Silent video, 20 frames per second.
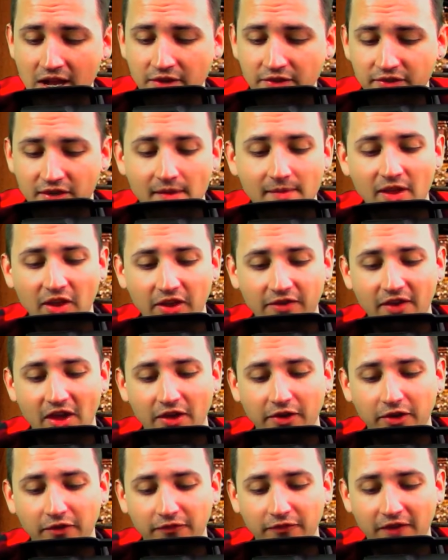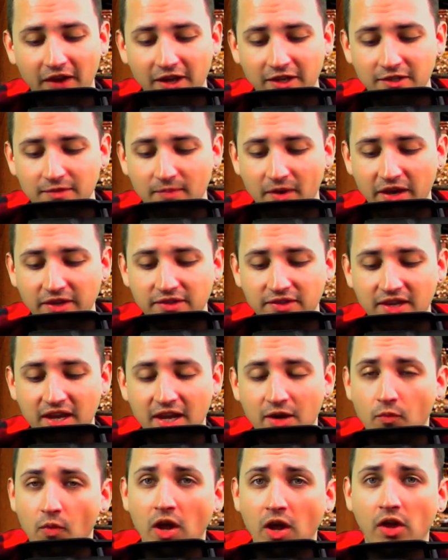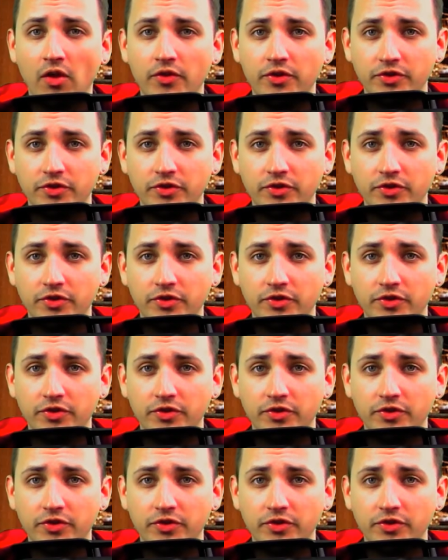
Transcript: Some LA Valiant fans might say, well,